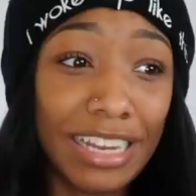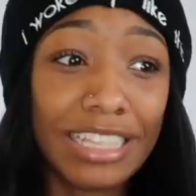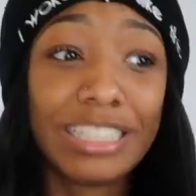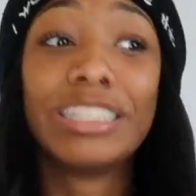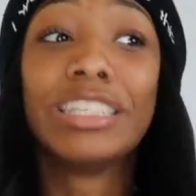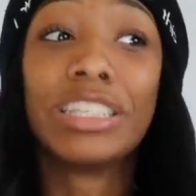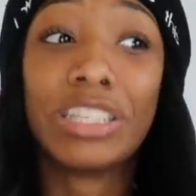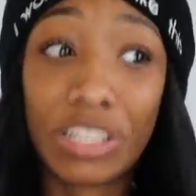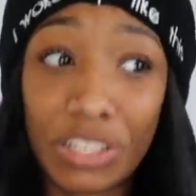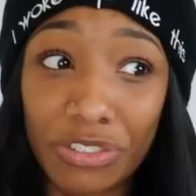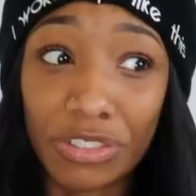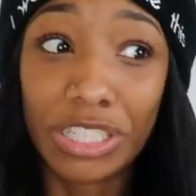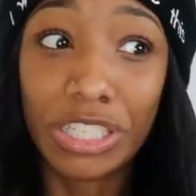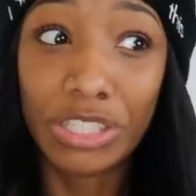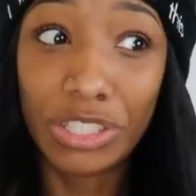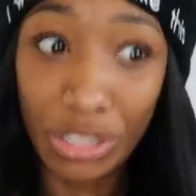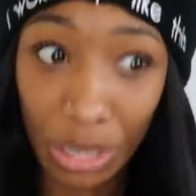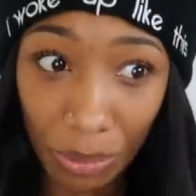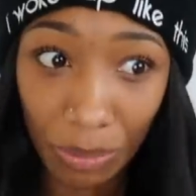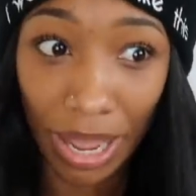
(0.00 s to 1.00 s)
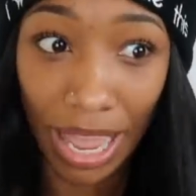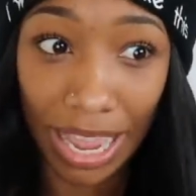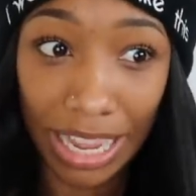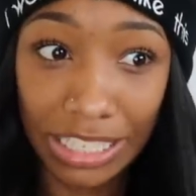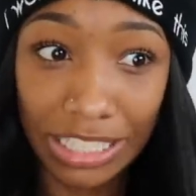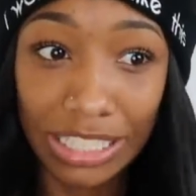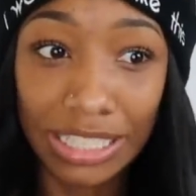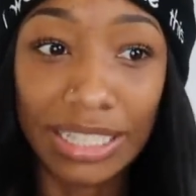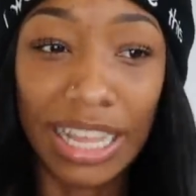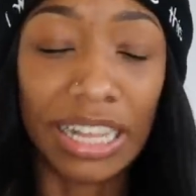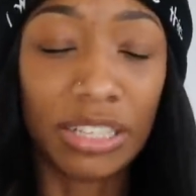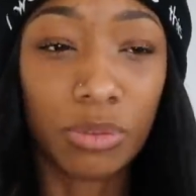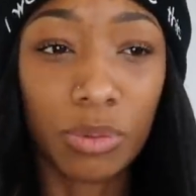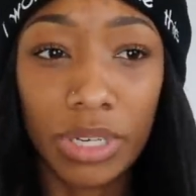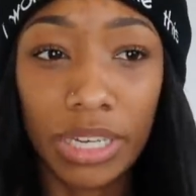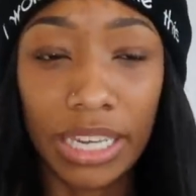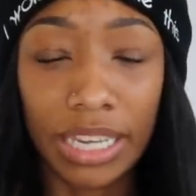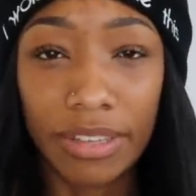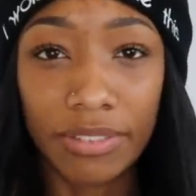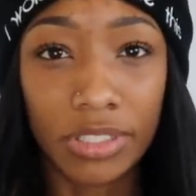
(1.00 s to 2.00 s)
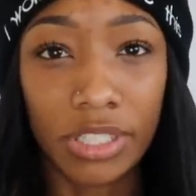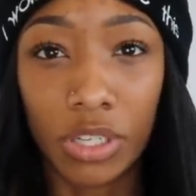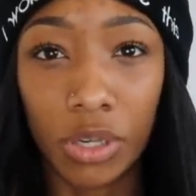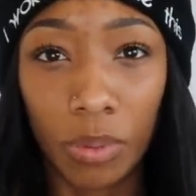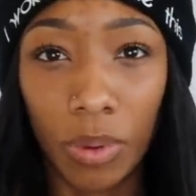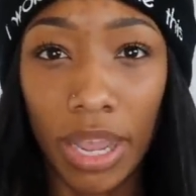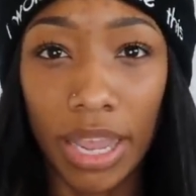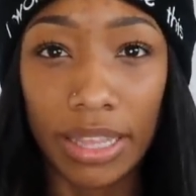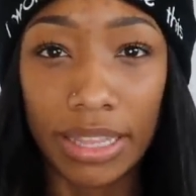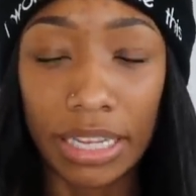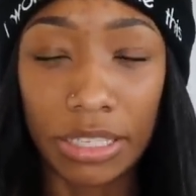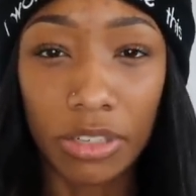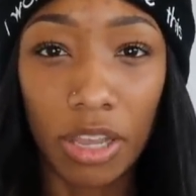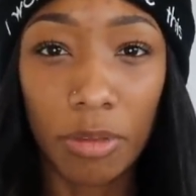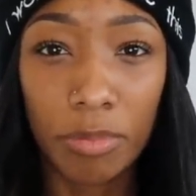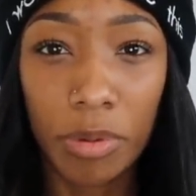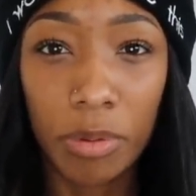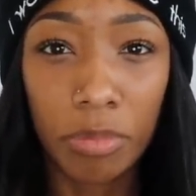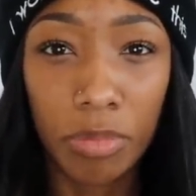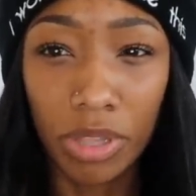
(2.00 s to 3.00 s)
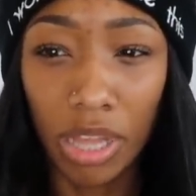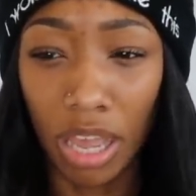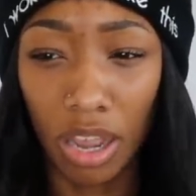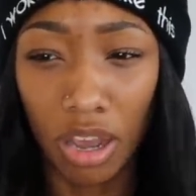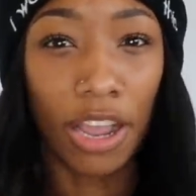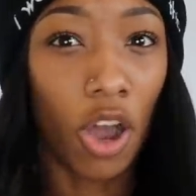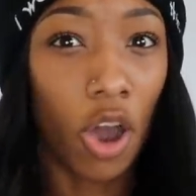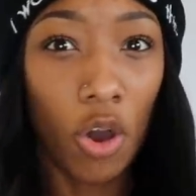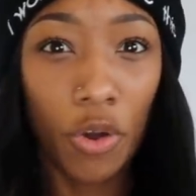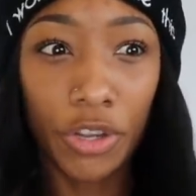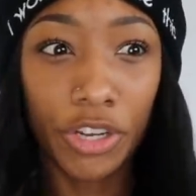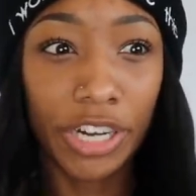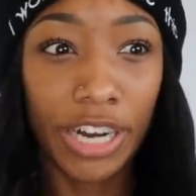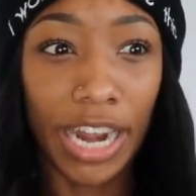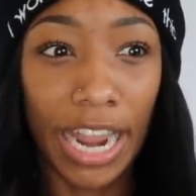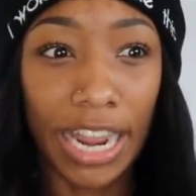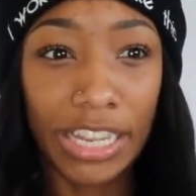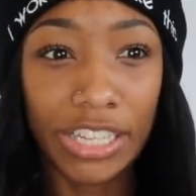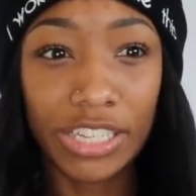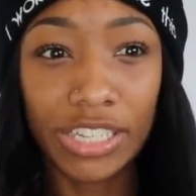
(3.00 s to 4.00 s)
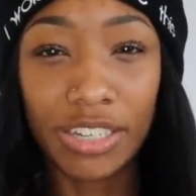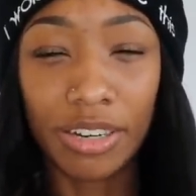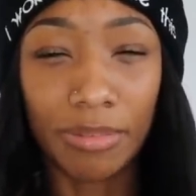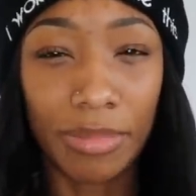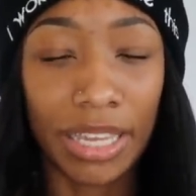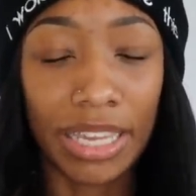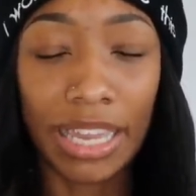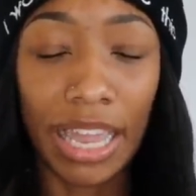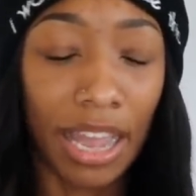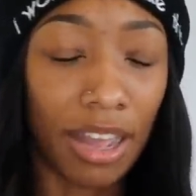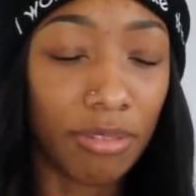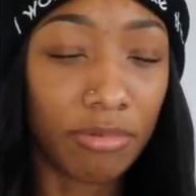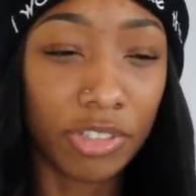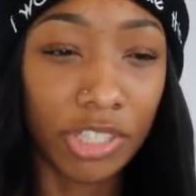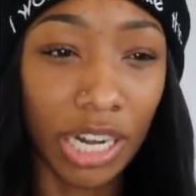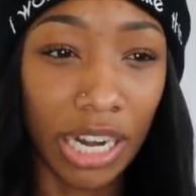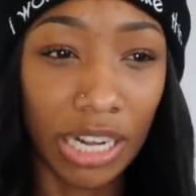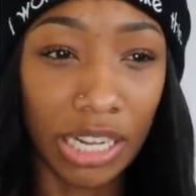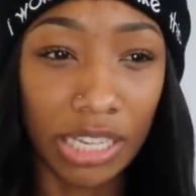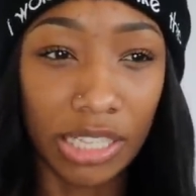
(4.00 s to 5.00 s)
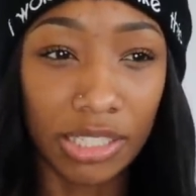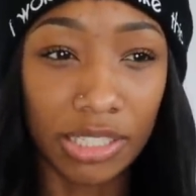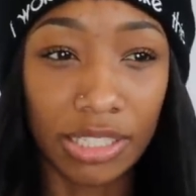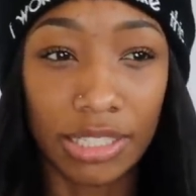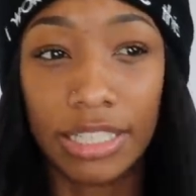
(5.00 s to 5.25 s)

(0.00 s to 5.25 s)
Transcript: It is literally so Asian. That's what gives it away. That's why people be like, like, oh, you're Asian? I'm like, yeah, I'm Chinese.